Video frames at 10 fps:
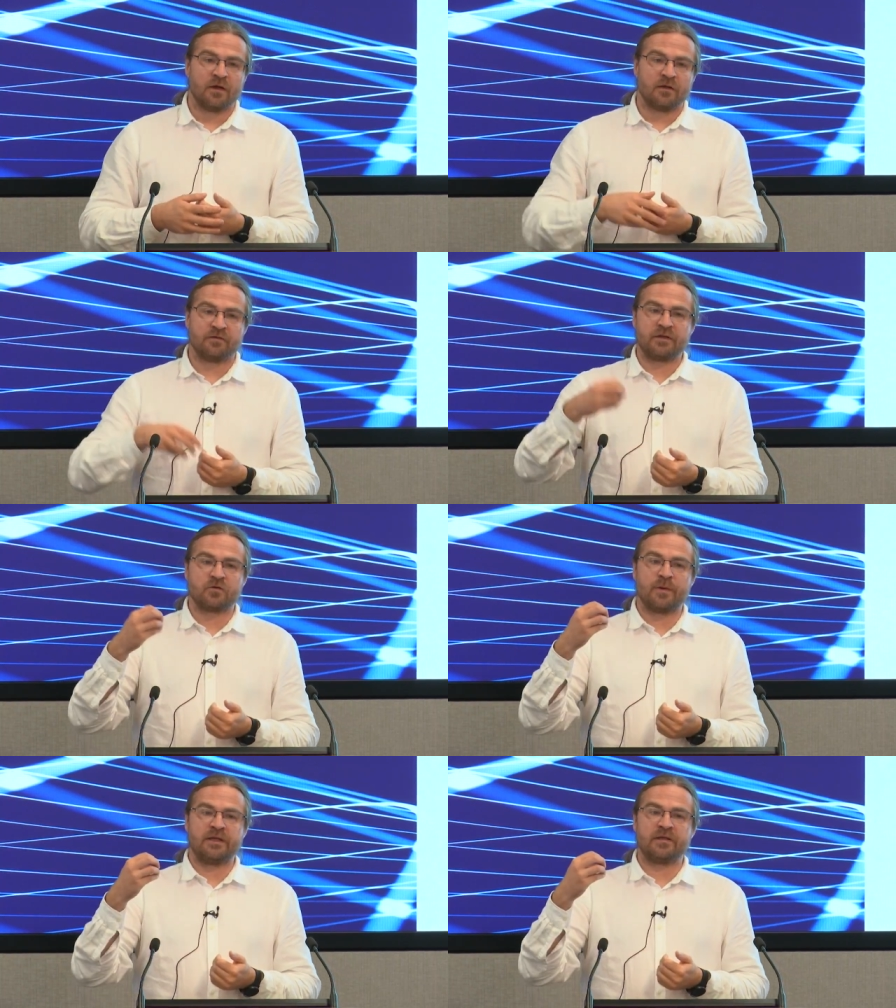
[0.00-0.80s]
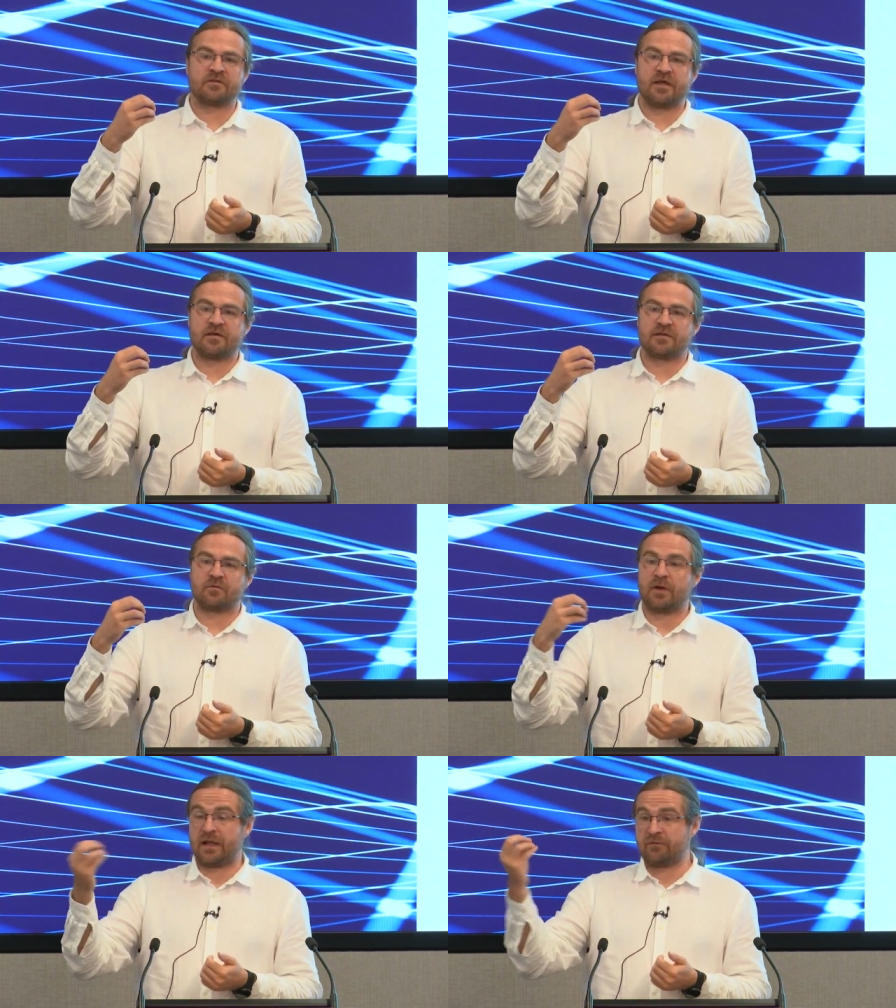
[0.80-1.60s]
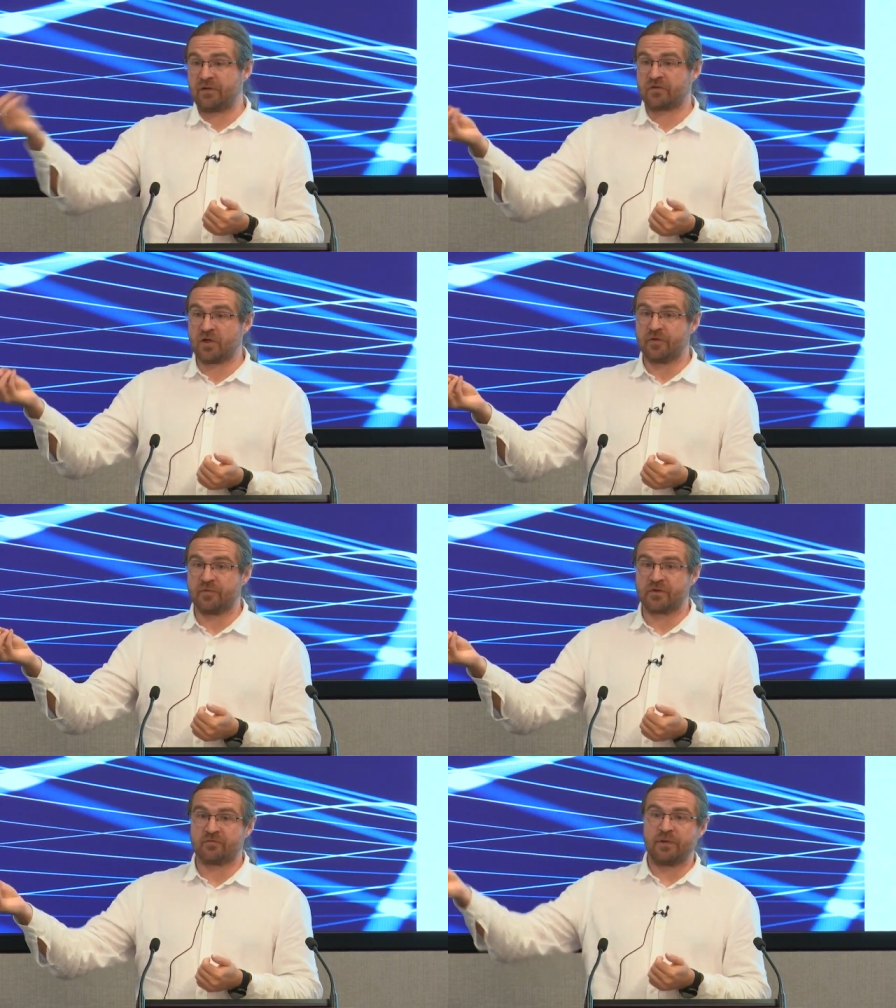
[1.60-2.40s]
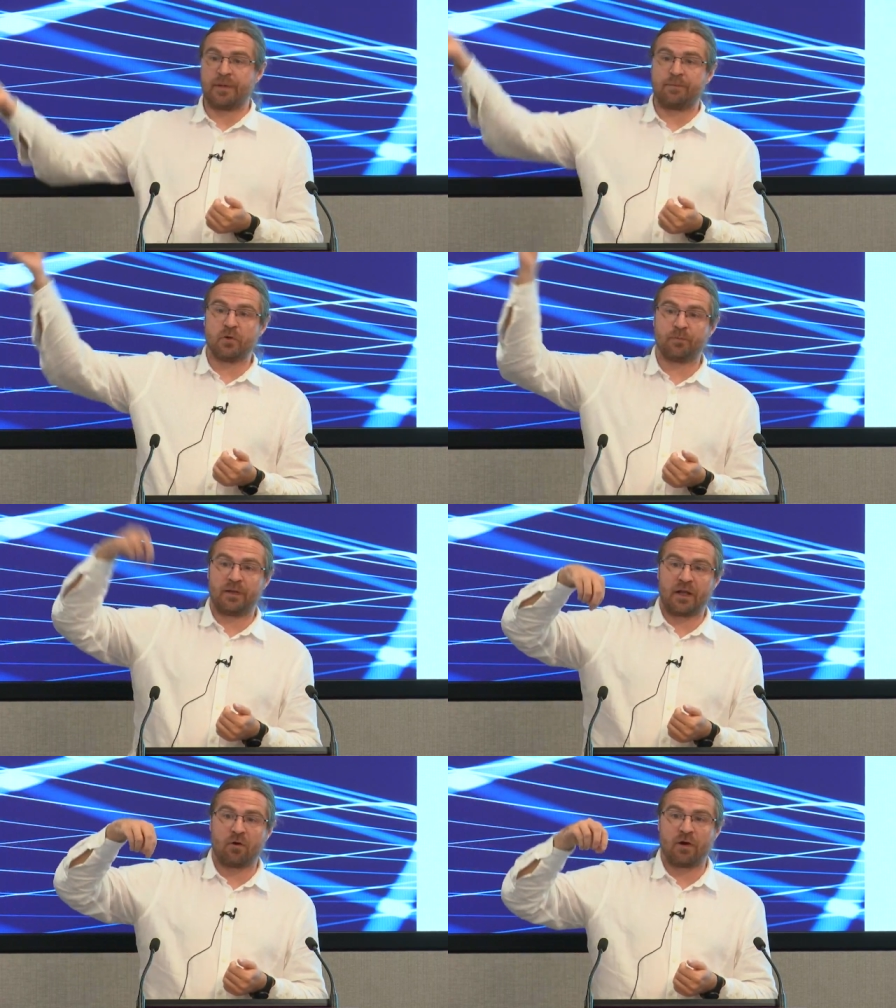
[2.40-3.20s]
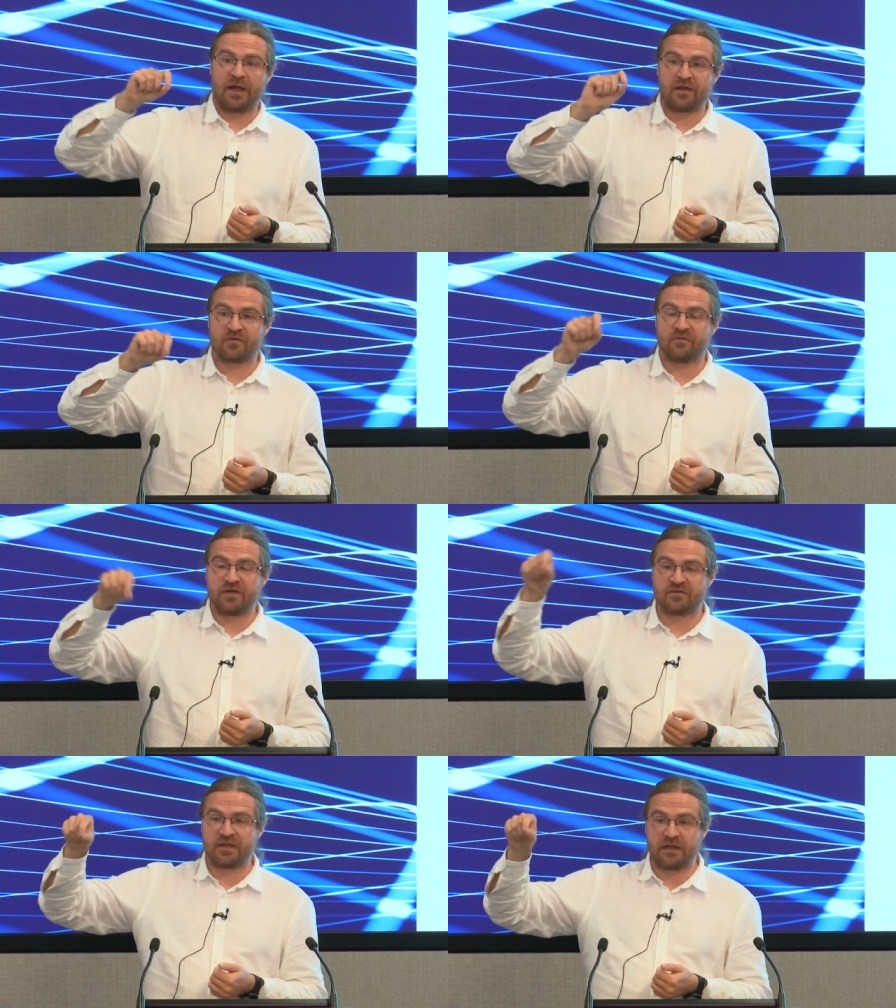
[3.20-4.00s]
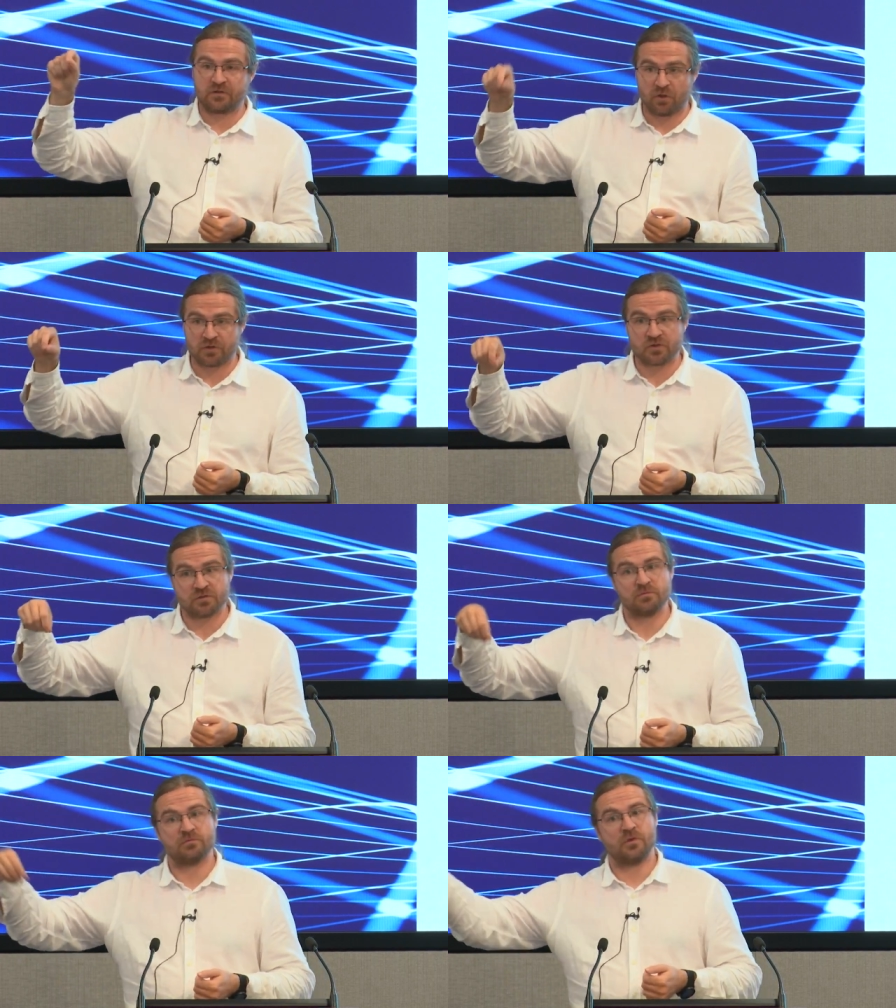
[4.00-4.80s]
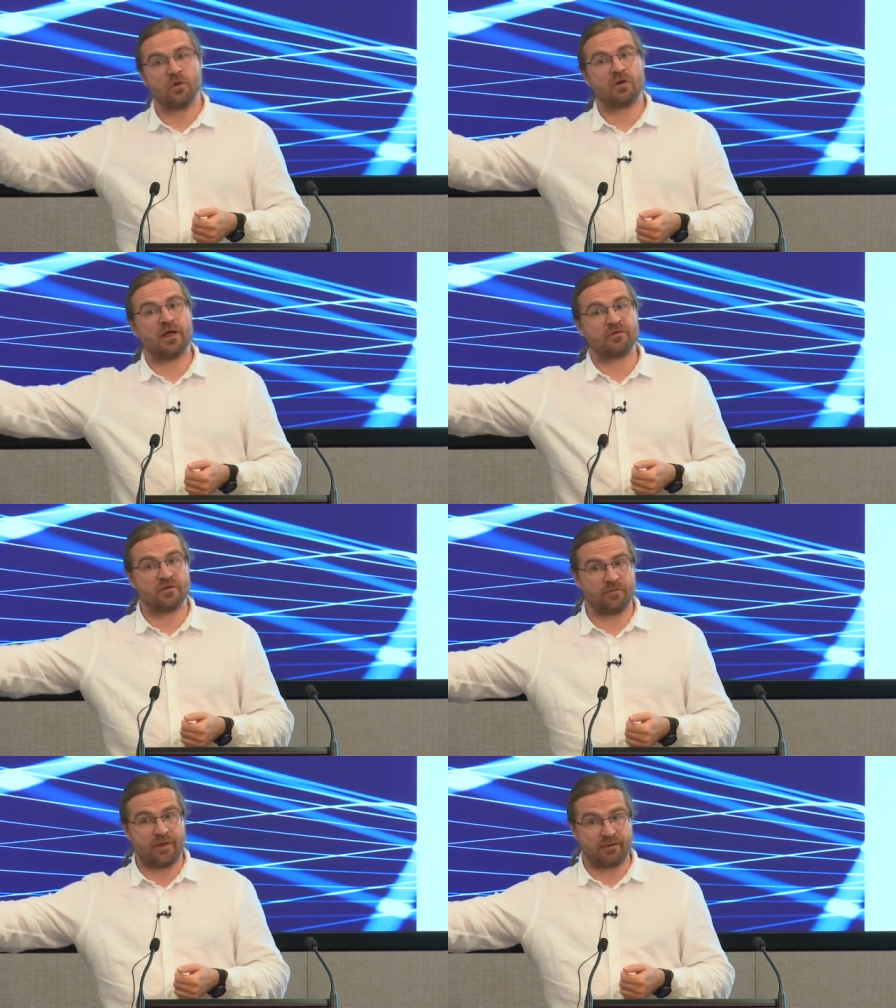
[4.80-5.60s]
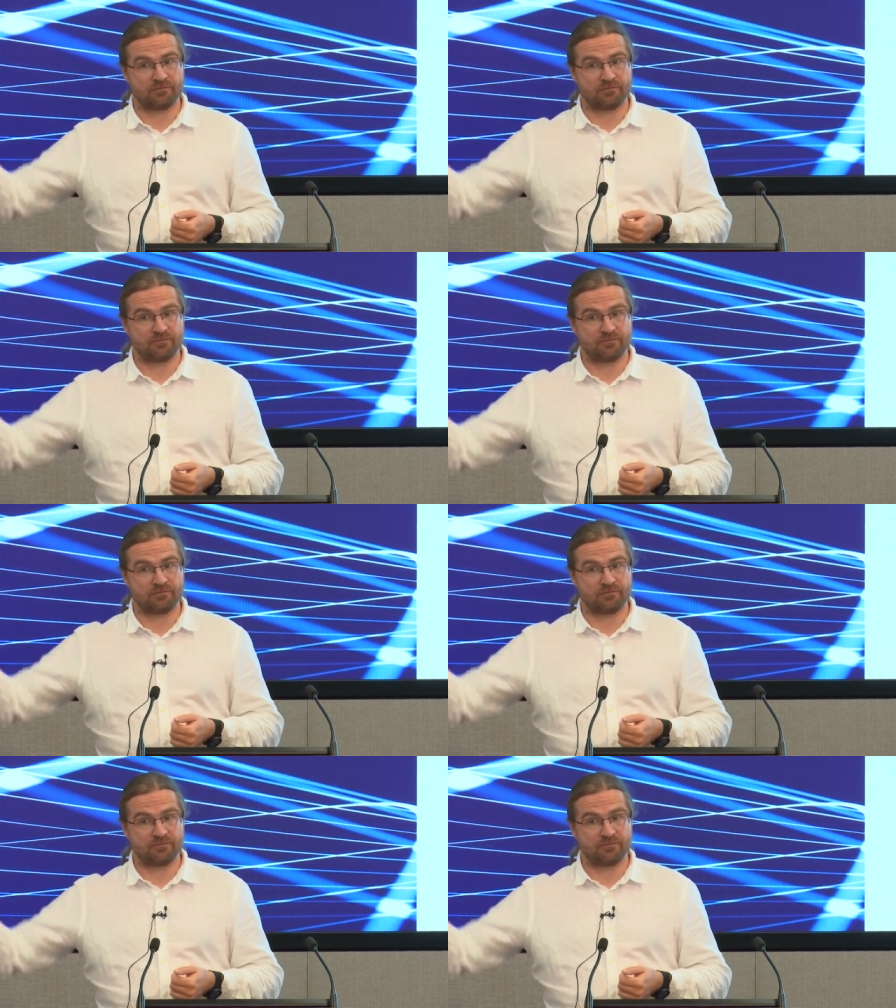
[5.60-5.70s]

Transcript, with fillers: And then Kubernetes says, like, well, every service will be put below svc your cluster domain